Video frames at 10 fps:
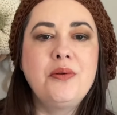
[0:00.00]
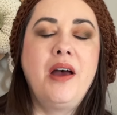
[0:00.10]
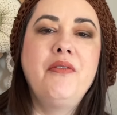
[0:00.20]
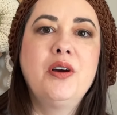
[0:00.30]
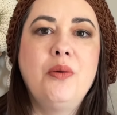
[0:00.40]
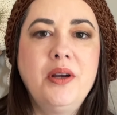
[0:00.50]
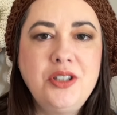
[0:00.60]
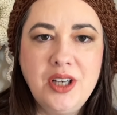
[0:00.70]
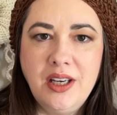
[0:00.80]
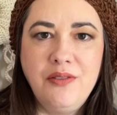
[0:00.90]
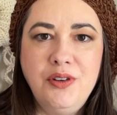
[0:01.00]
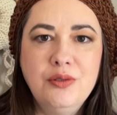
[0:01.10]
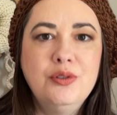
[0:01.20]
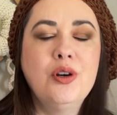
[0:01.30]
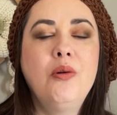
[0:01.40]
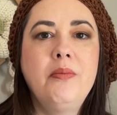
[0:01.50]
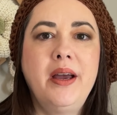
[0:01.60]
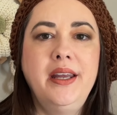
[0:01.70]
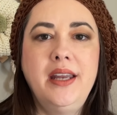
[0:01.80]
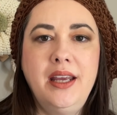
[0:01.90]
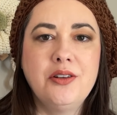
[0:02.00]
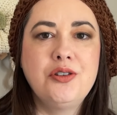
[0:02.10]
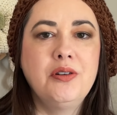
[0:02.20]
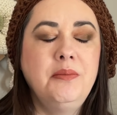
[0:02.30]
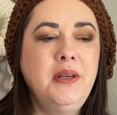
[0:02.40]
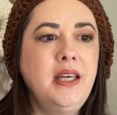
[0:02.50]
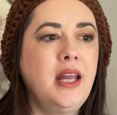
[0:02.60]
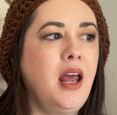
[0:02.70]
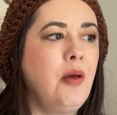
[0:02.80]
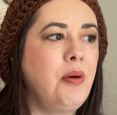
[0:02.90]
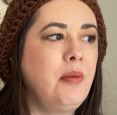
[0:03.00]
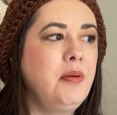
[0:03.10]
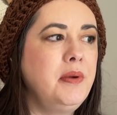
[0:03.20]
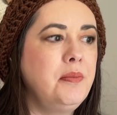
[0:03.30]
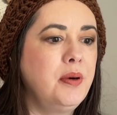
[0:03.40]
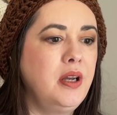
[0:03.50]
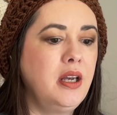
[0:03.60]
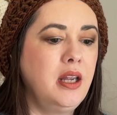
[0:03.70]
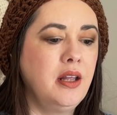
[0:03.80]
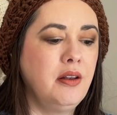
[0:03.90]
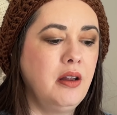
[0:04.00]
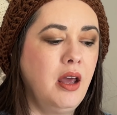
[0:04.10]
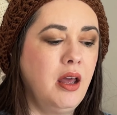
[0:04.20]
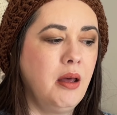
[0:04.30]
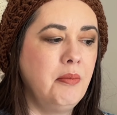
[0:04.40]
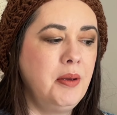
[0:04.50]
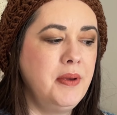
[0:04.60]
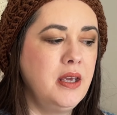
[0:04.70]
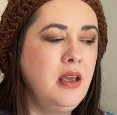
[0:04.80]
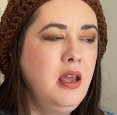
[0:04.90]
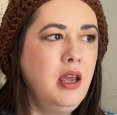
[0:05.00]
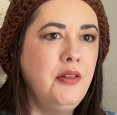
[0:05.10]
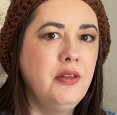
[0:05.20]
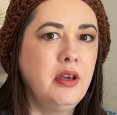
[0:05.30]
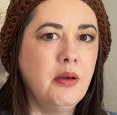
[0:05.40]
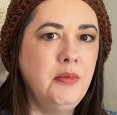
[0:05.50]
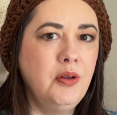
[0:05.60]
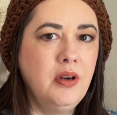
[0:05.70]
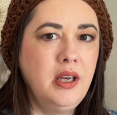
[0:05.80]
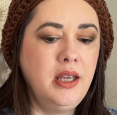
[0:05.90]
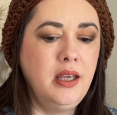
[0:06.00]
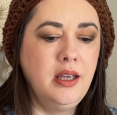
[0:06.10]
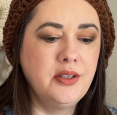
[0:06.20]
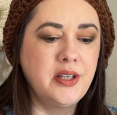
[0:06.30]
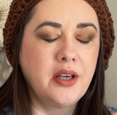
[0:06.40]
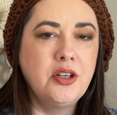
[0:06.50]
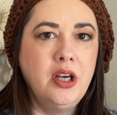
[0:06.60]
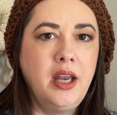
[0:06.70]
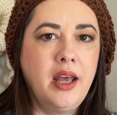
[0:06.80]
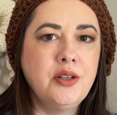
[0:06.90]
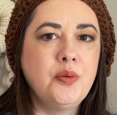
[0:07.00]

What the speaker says: have a question if you don't mind answering me, and I'll probably put it in maybe in the community section as